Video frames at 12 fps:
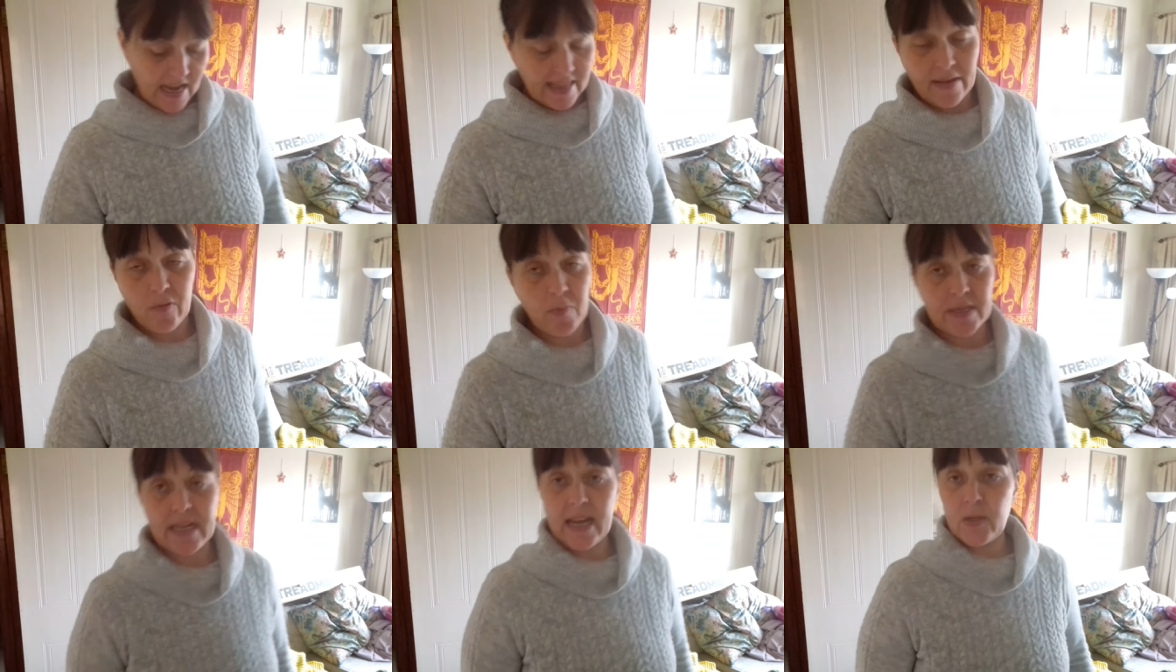There will be
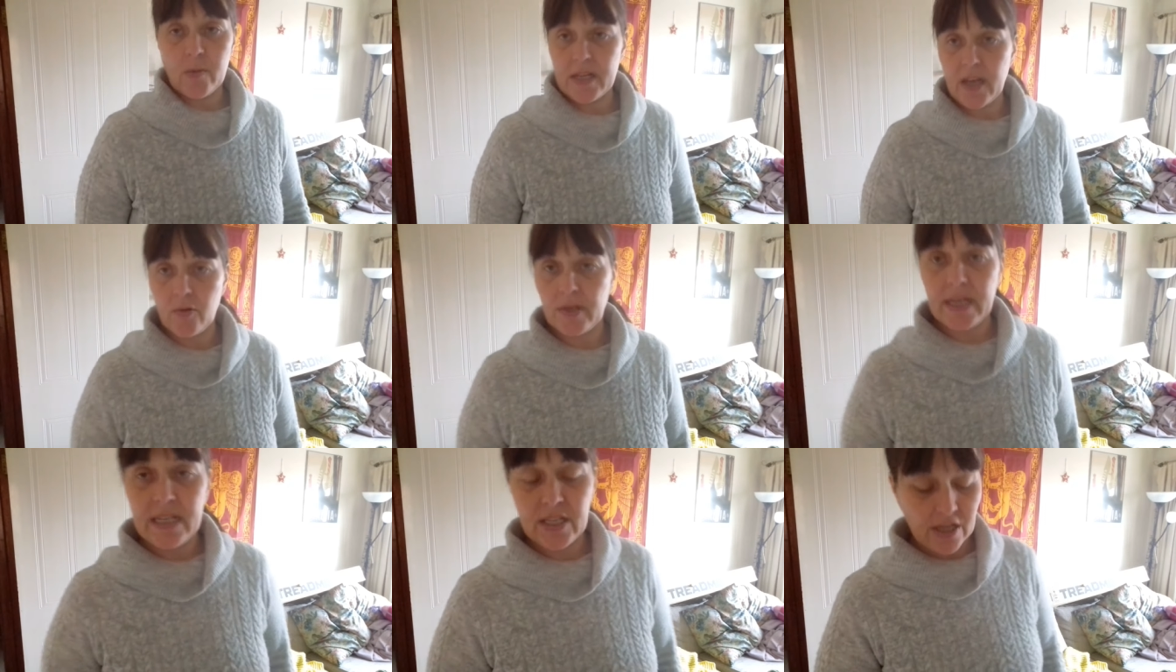days when I don't
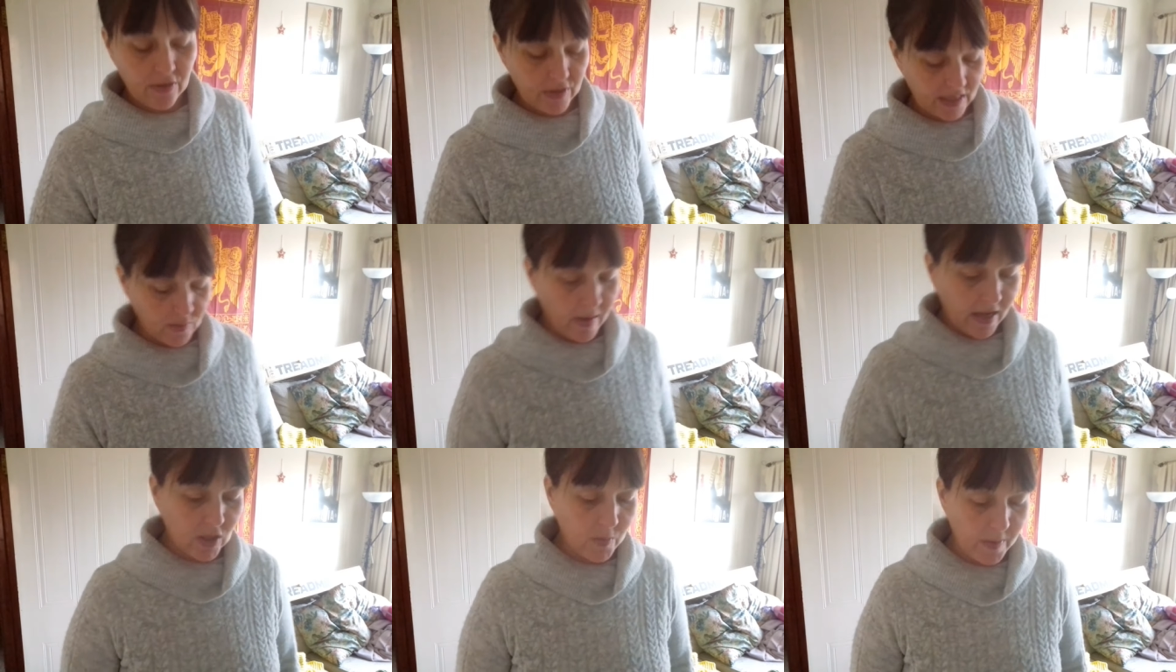need to use it as
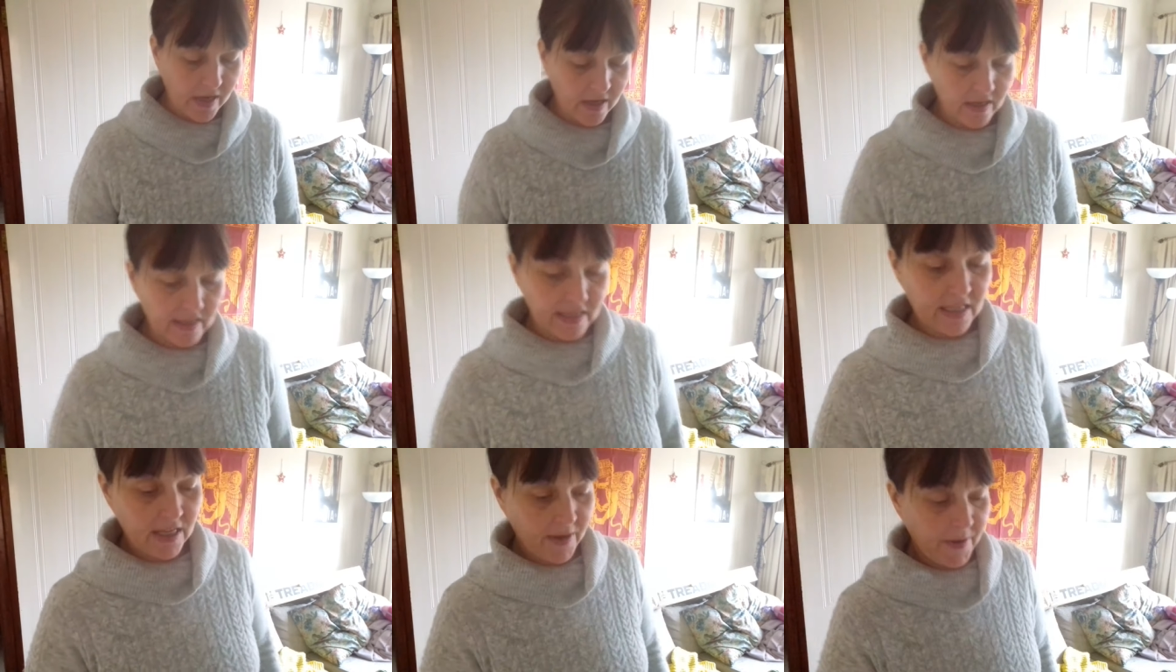much because